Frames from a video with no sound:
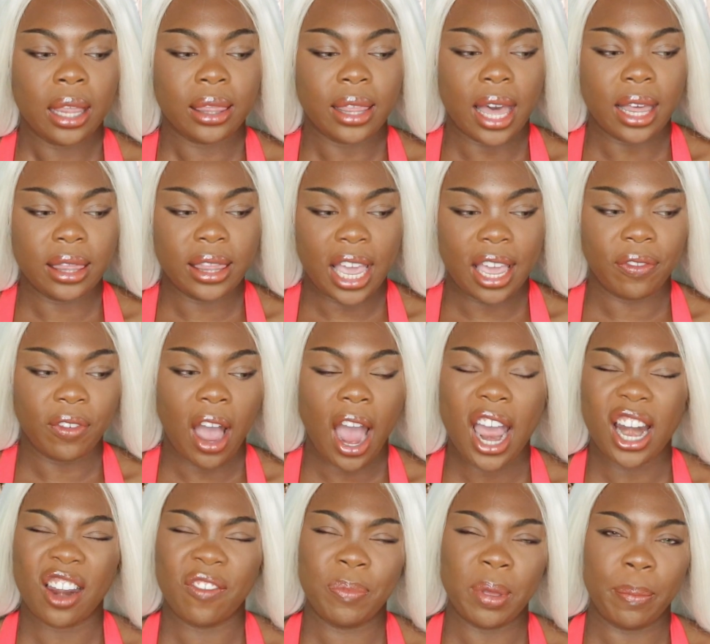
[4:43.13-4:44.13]
that they've
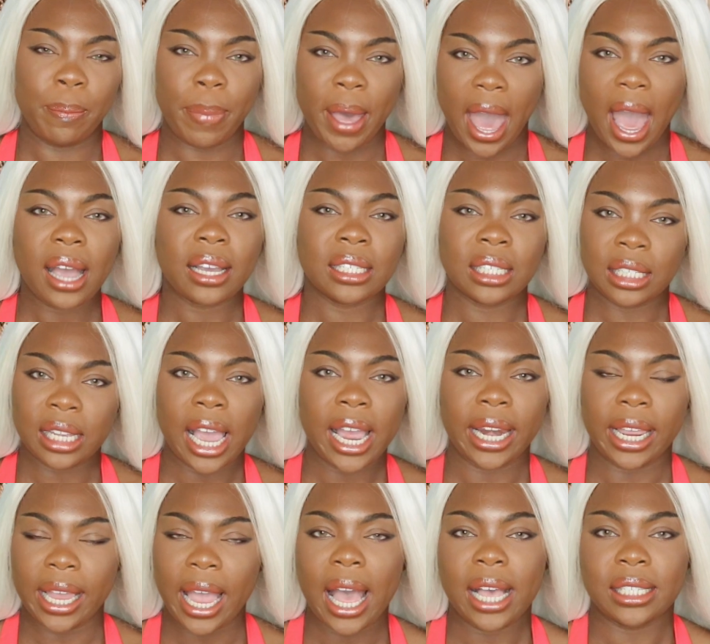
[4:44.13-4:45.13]
kind of been
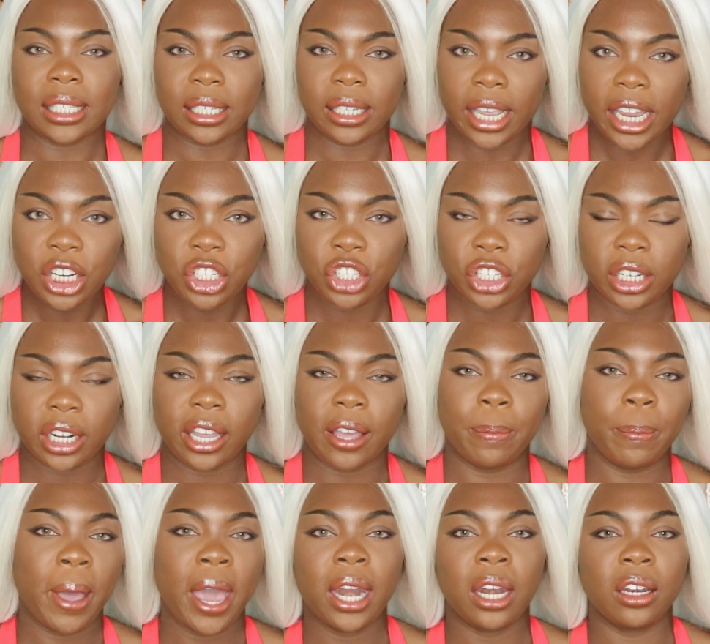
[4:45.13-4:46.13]
backsliding as a nation
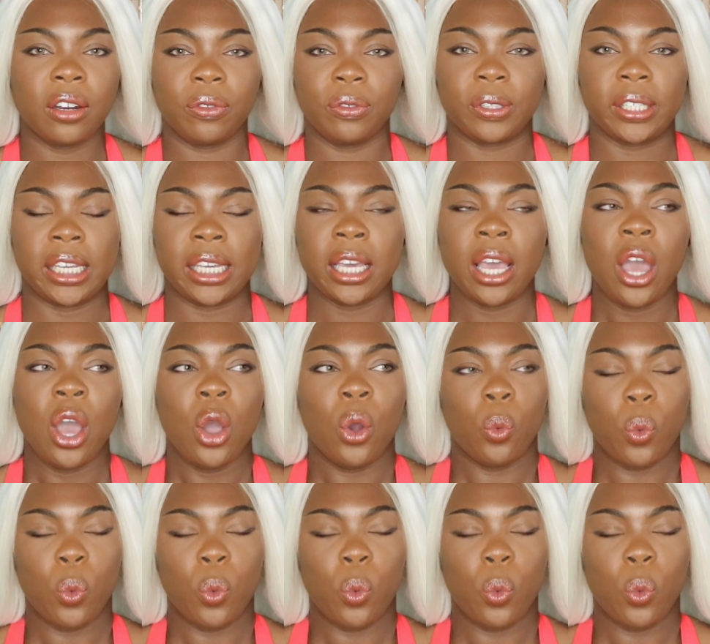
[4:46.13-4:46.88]
competitively